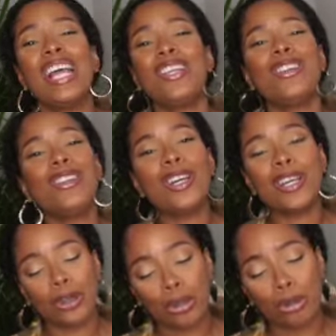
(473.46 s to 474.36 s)
You
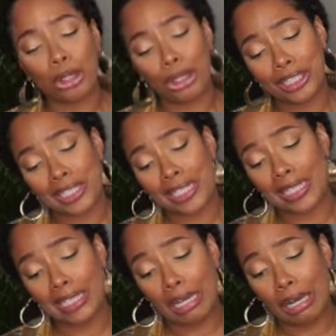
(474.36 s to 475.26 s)
look through your
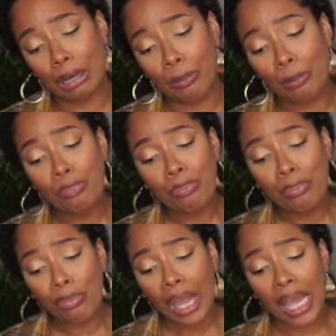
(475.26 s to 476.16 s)
system
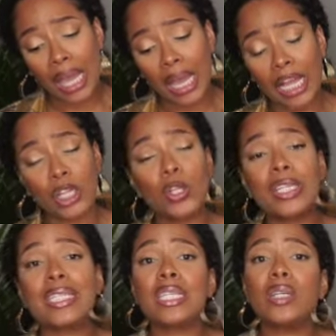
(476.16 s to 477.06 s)
and you
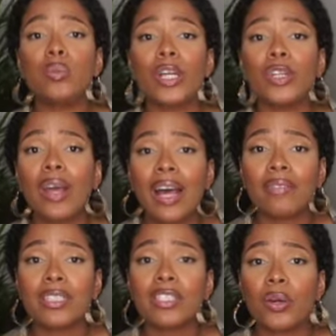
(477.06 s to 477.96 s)
can see what you have
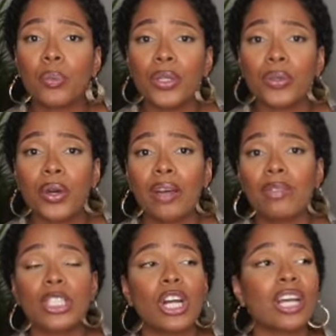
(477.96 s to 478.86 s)
in stock, what you don't have in
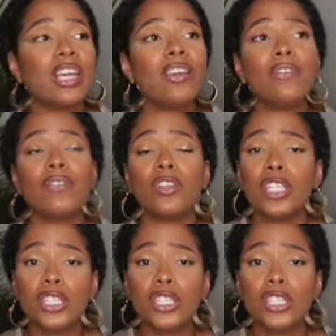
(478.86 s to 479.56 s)
stock. If the